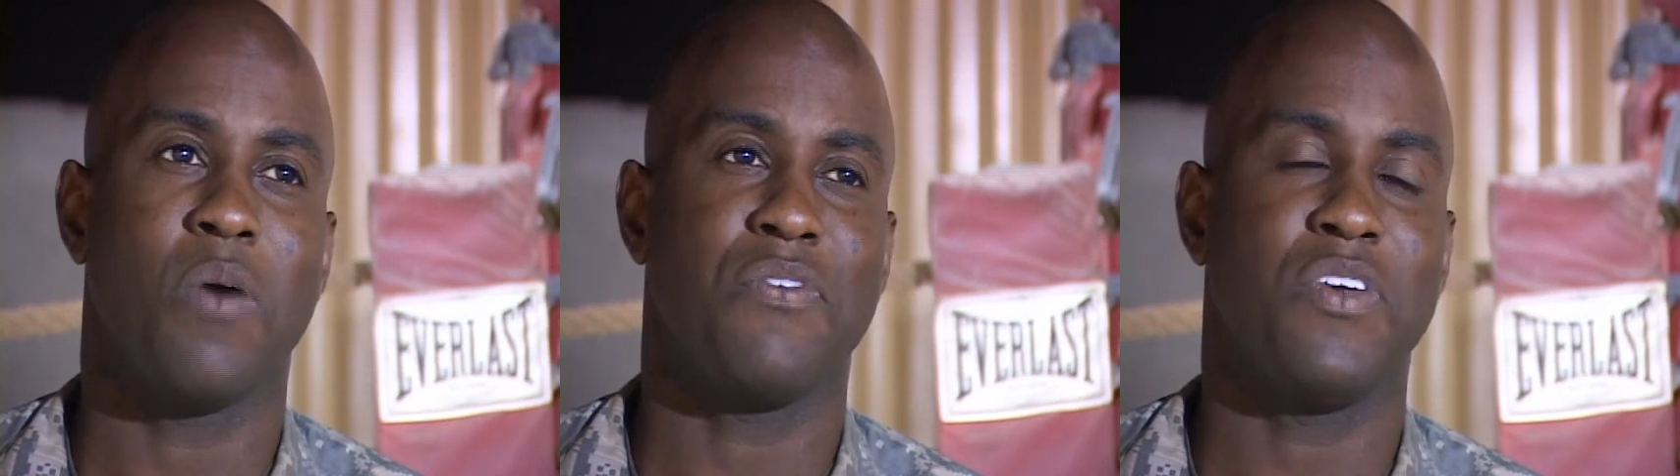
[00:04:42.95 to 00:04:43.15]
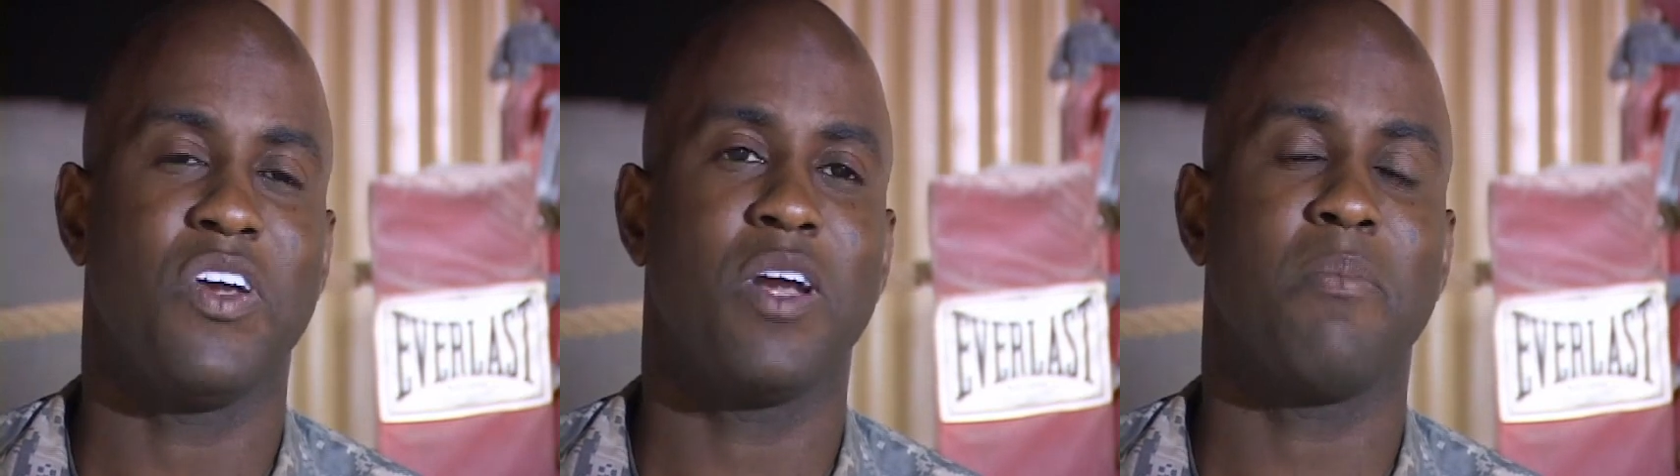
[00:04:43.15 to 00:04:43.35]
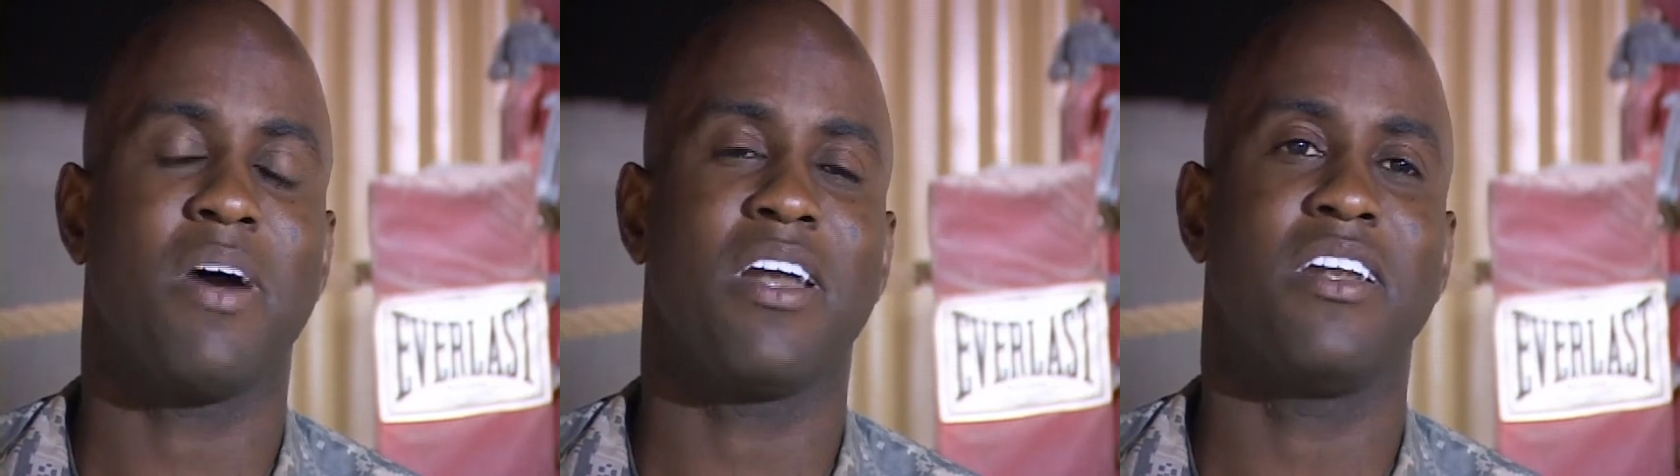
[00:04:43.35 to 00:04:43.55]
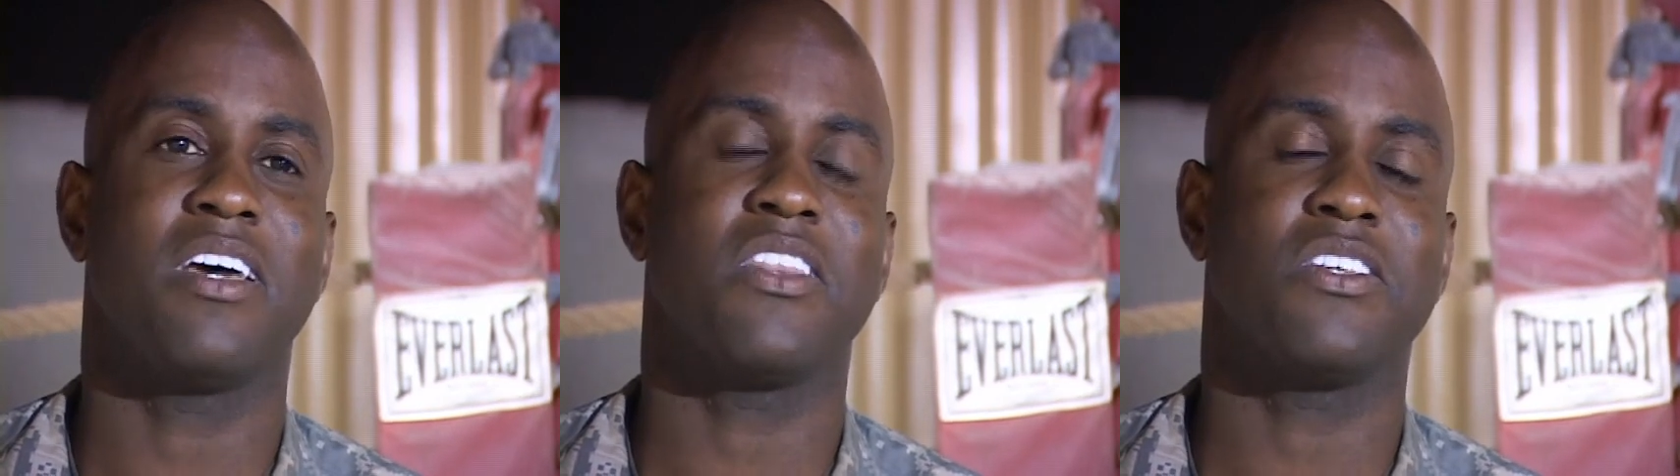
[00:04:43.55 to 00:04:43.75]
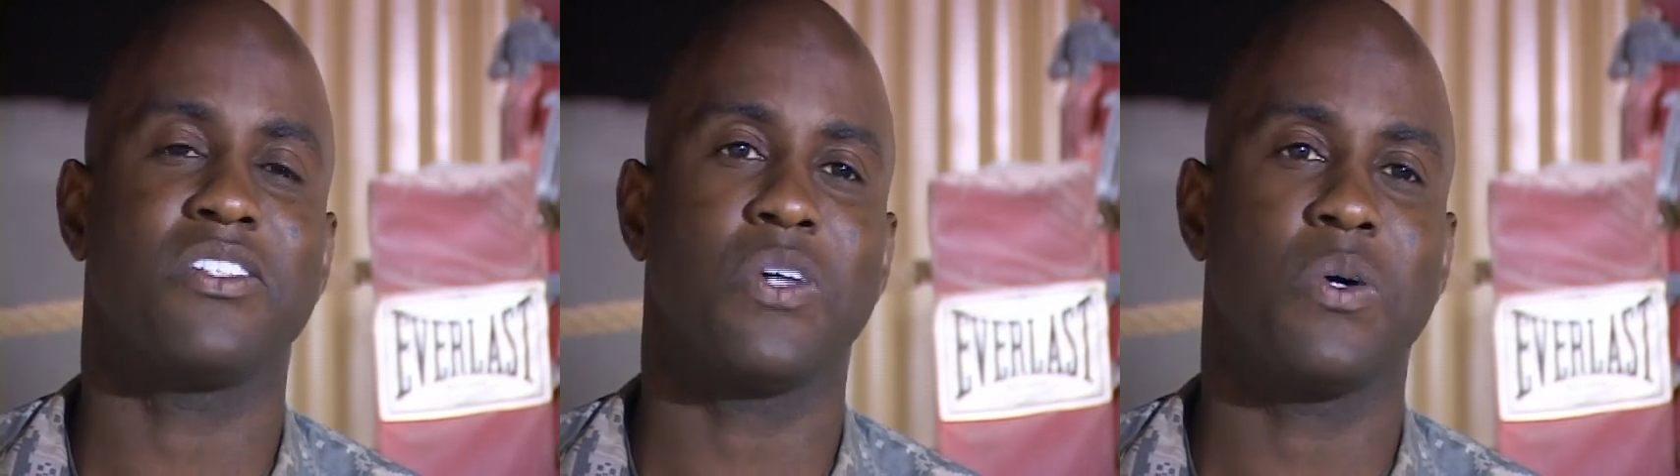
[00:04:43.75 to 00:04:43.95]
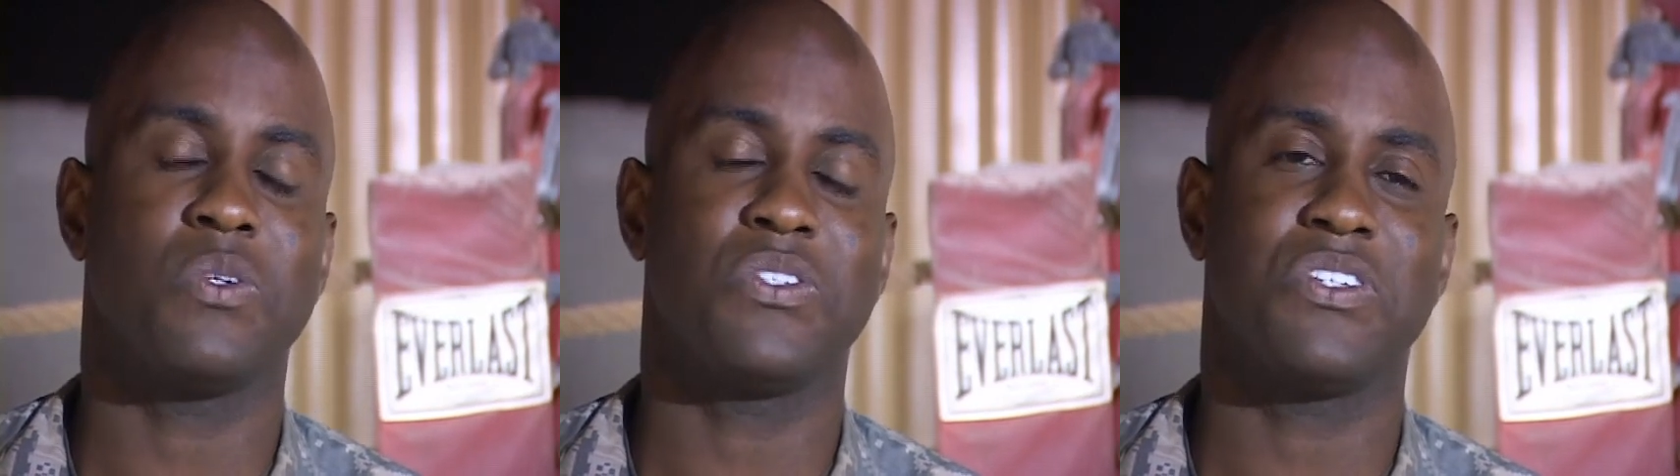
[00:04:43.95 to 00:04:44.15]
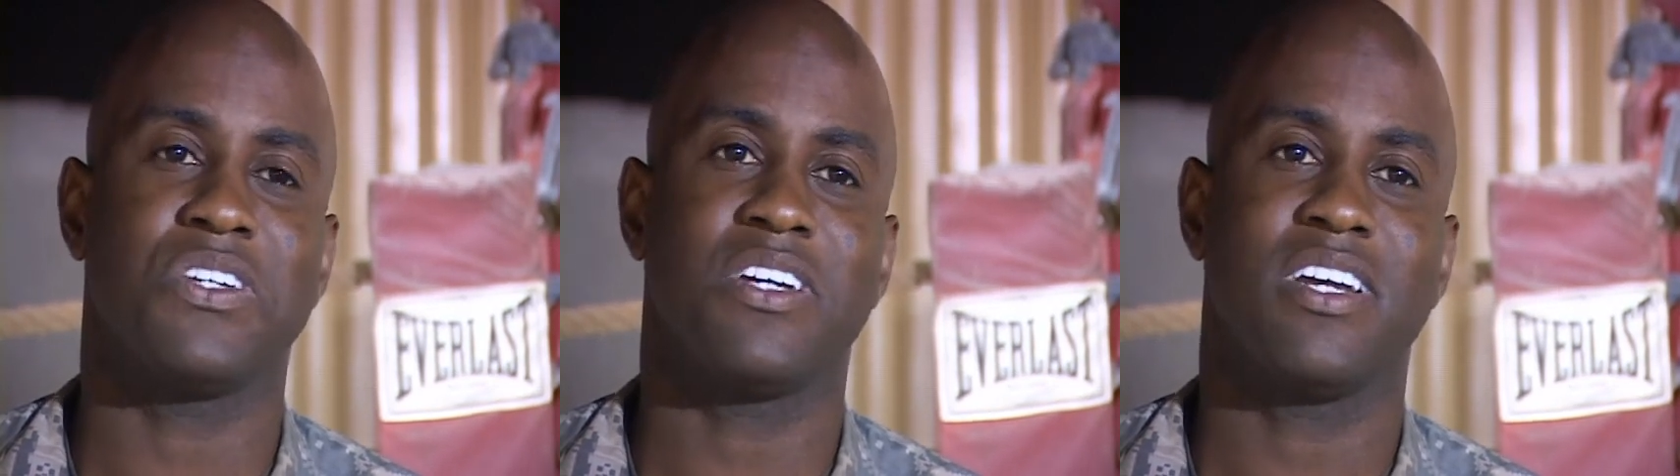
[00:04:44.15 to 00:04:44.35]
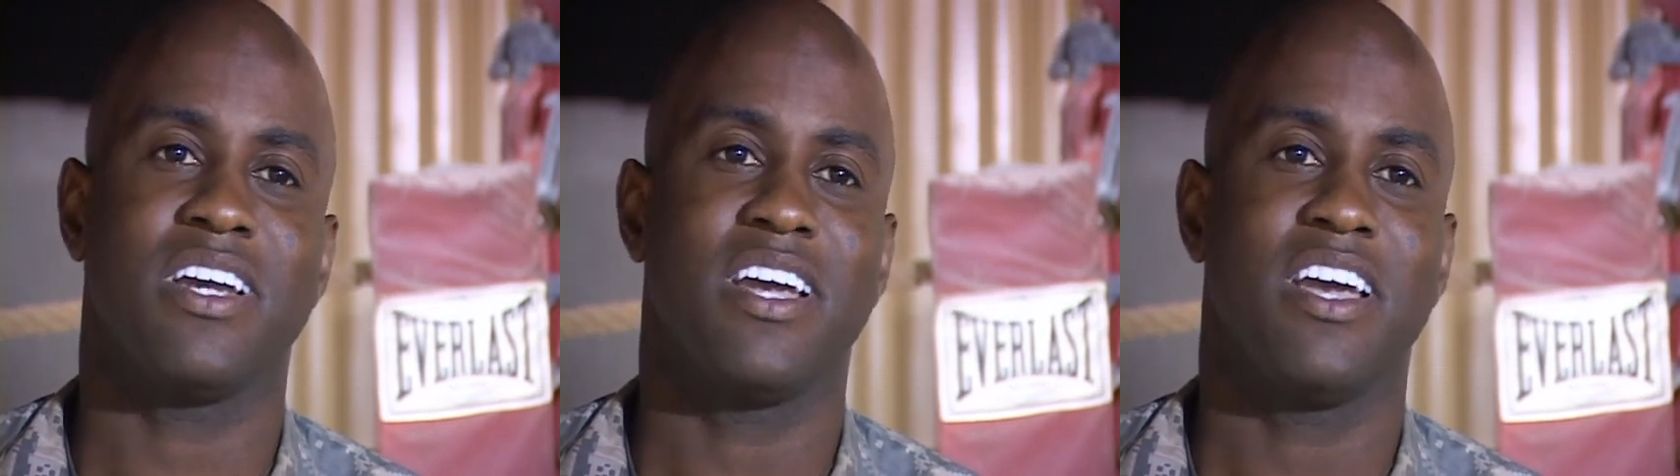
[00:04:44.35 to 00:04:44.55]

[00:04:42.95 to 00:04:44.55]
Or if you hear about another soldier